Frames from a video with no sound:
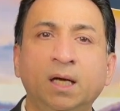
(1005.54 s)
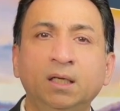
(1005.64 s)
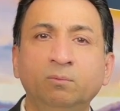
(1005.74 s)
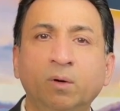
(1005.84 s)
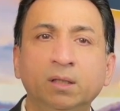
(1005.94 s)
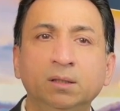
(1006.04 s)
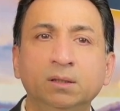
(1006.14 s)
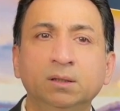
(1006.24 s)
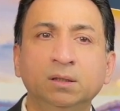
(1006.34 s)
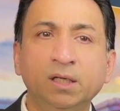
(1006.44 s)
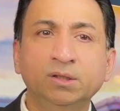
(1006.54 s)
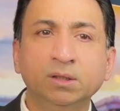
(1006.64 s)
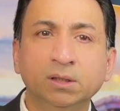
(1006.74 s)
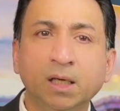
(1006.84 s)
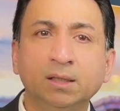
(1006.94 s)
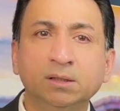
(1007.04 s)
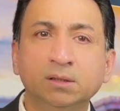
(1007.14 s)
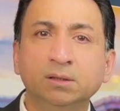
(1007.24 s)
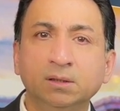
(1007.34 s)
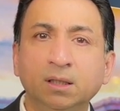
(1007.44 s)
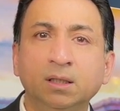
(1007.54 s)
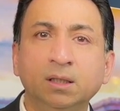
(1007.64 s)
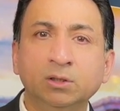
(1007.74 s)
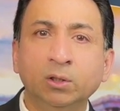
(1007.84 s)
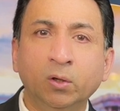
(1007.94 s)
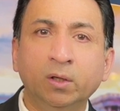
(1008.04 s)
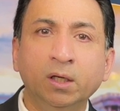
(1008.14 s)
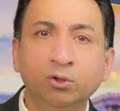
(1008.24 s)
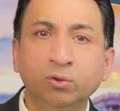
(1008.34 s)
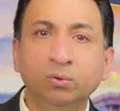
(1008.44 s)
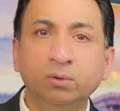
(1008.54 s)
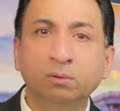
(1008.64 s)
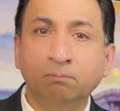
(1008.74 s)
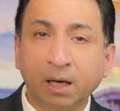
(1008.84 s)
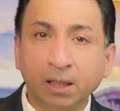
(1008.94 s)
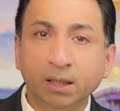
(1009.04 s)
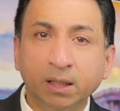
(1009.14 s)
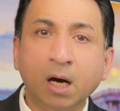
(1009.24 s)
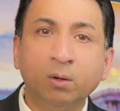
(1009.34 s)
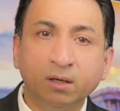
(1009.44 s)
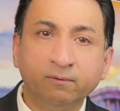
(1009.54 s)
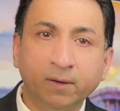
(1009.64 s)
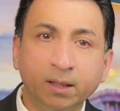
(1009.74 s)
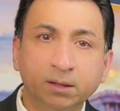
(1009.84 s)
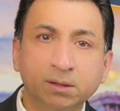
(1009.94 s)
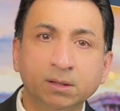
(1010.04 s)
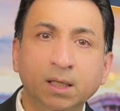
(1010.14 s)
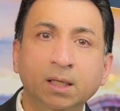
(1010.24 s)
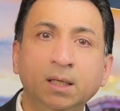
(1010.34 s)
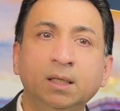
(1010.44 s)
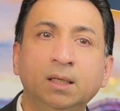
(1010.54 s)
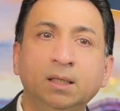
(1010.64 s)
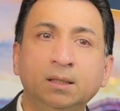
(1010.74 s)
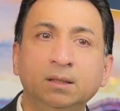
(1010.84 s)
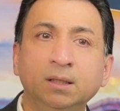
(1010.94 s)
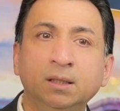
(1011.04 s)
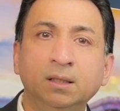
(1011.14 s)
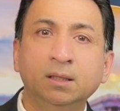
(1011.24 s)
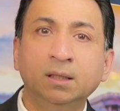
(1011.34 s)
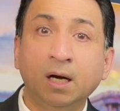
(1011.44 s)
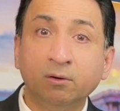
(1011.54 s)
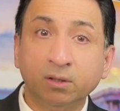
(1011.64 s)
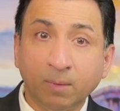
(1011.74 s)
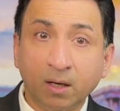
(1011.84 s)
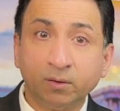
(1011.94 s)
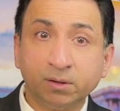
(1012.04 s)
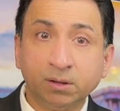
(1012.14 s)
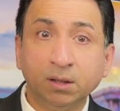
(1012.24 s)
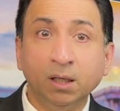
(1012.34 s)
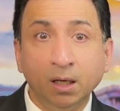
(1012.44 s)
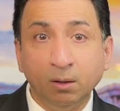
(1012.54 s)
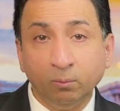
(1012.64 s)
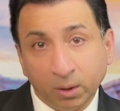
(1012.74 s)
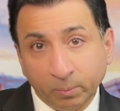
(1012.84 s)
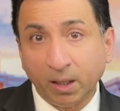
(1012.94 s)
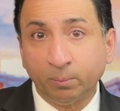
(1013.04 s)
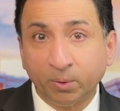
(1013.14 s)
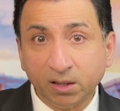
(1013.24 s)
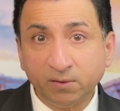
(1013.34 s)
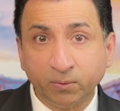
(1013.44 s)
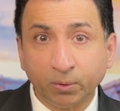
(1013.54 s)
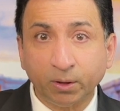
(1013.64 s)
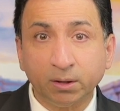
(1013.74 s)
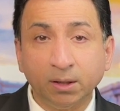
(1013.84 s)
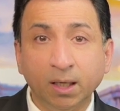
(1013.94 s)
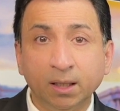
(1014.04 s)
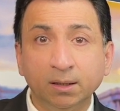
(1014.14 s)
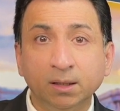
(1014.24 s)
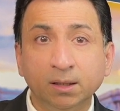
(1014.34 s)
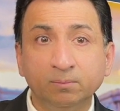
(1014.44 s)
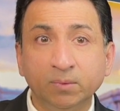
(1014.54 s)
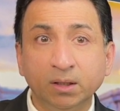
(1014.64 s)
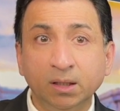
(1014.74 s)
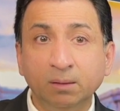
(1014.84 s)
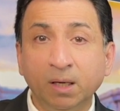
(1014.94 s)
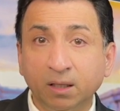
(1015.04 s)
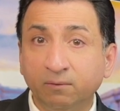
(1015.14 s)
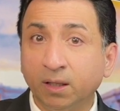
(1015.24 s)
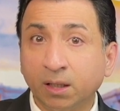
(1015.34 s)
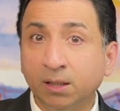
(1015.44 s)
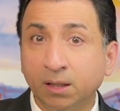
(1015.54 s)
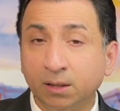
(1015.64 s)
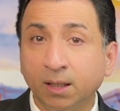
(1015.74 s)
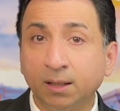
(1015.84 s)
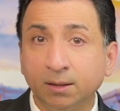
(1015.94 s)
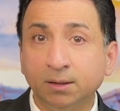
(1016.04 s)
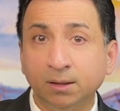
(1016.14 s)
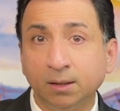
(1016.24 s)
any one nation that is looking to meddle in our affairs, in our democracy, will pay a price for it. And he made it very clear that